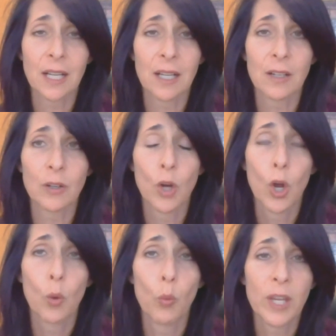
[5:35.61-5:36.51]
Uh,
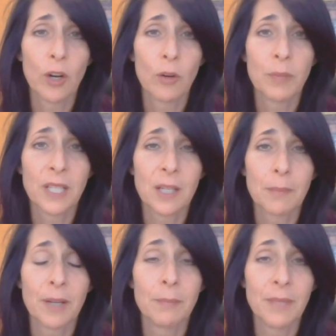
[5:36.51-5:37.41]
we opened up
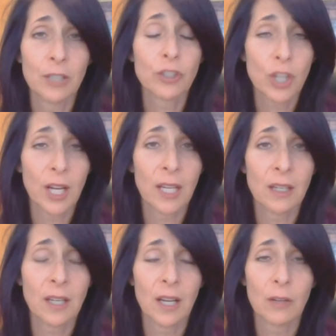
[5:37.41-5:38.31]
a meal
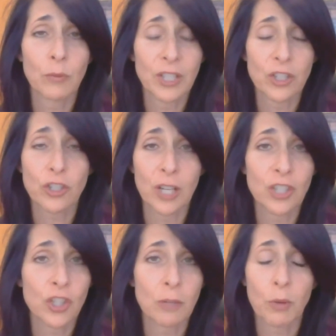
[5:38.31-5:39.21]
train uh,
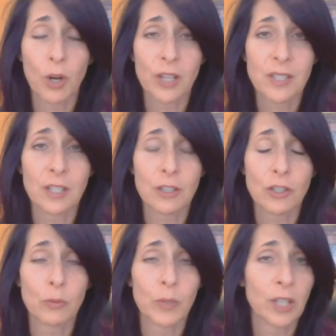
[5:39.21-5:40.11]
registration
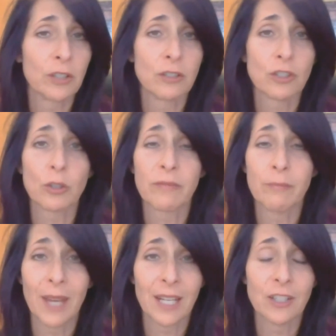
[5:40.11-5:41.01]
process so we could sort of
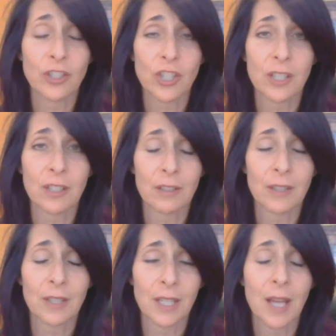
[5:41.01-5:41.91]
manage
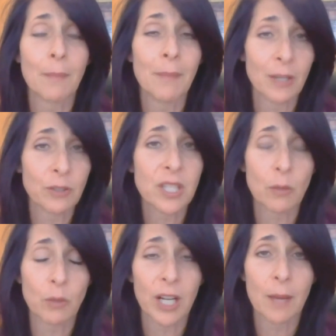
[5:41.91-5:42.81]
the the amounts
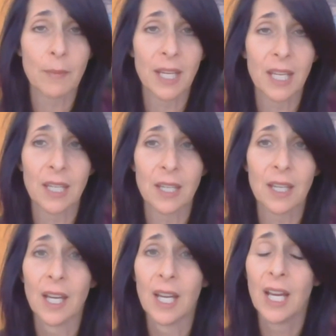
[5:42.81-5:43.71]
that were coming
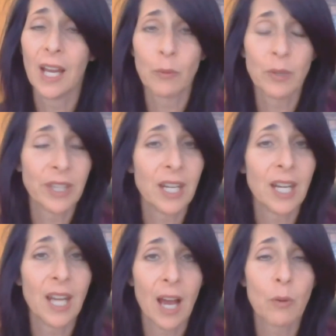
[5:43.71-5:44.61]
in and within
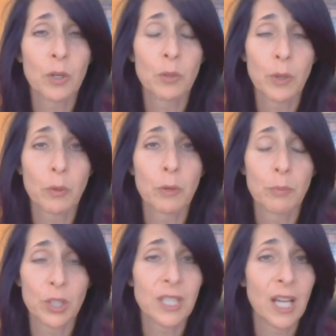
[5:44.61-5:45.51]
an hour we were
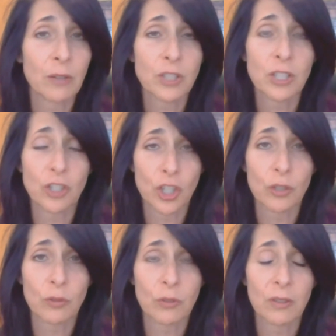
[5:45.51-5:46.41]
booked out to
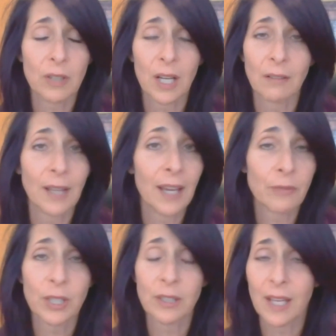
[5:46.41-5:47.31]
june uh,
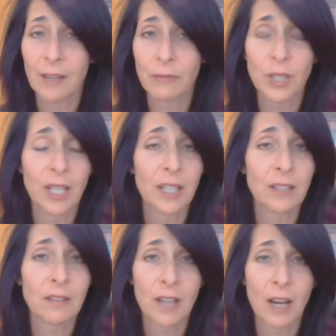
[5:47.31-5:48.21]
every every
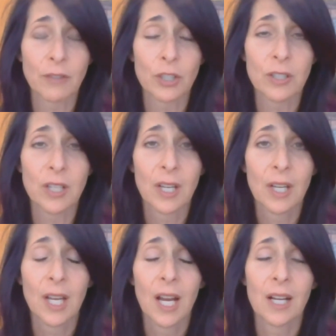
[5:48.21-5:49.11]
night covered
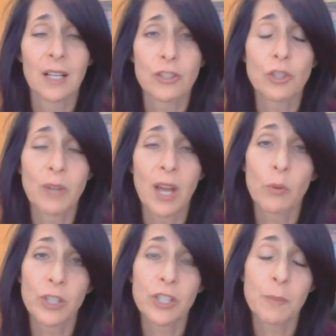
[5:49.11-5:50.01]
uh, so now
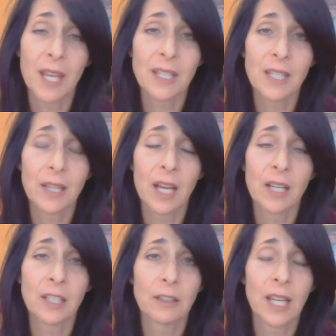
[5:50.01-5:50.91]
we're expanding that
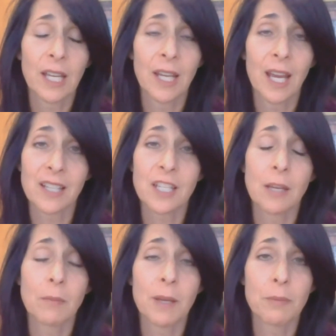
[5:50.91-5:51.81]
and, and
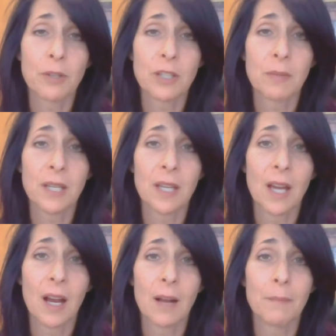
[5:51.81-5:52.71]
asking people to be
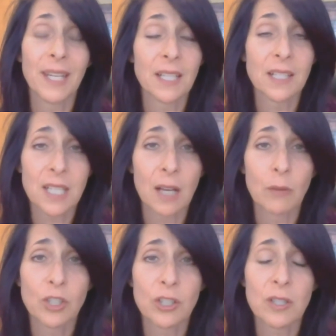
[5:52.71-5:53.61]
uh, making
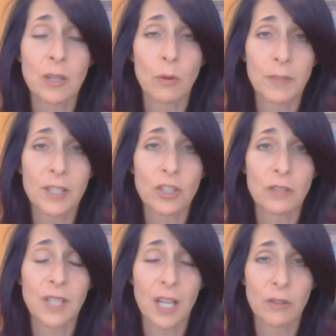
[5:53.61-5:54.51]
sandwiches that will be
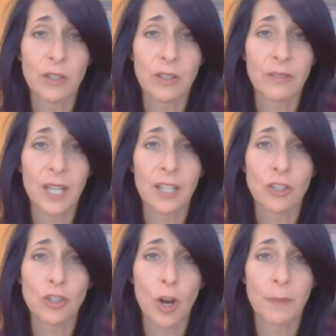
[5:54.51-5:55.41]
served out on the van
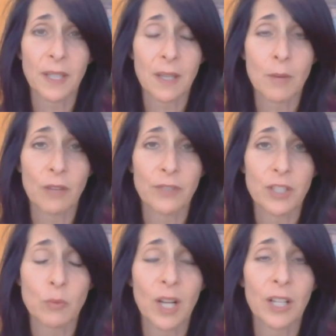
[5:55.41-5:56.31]
and dropping them off
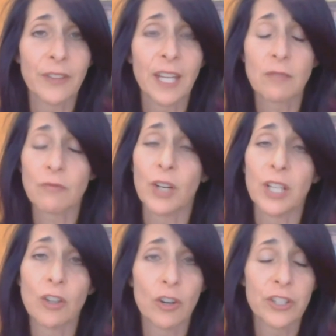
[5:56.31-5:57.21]
as well. And they can
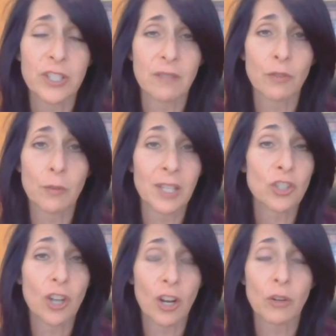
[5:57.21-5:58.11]
find all this
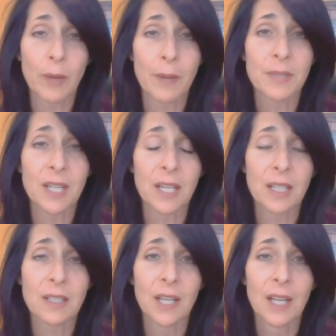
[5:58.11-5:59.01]
information on our website.